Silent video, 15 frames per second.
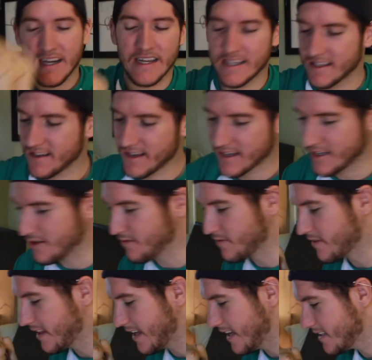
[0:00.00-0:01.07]
I cannot get
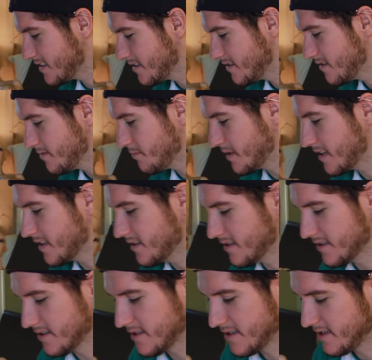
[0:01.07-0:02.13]
over that
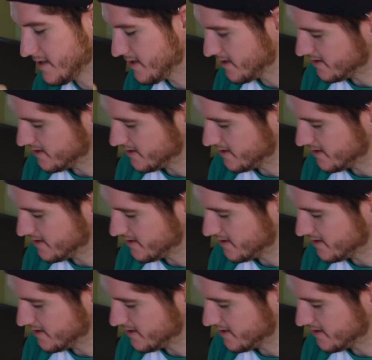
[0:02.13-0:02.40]
because